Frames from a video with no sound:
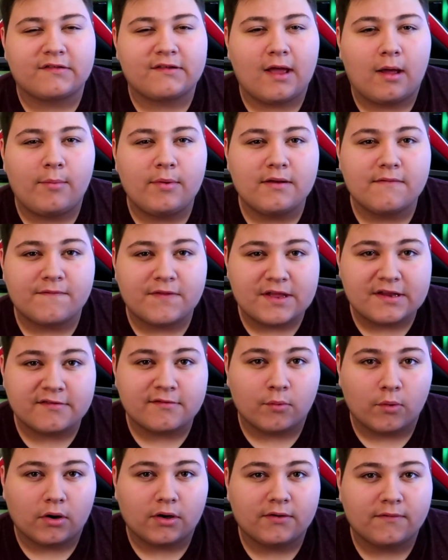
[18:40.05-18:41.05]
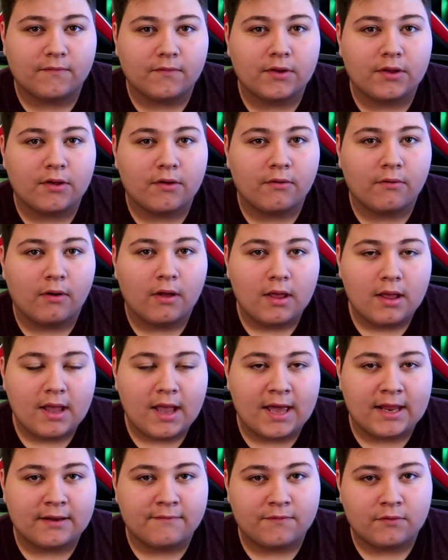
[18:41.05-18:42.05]
Tell me if this worked for you,
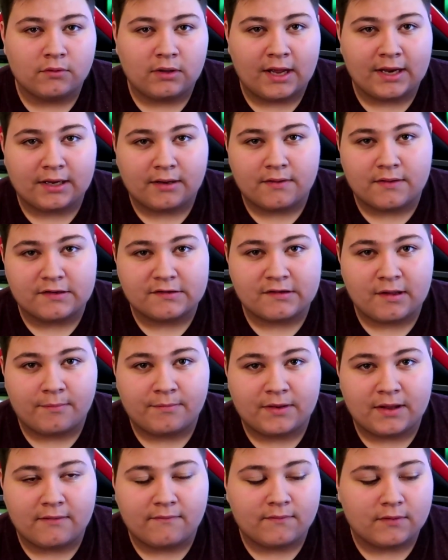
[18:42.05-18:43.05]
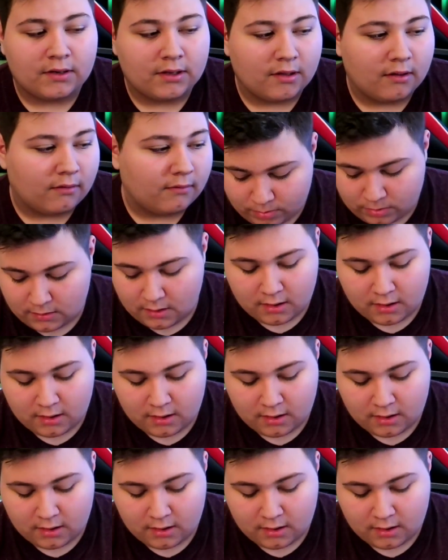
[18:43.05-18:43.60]
and if you liked this update video.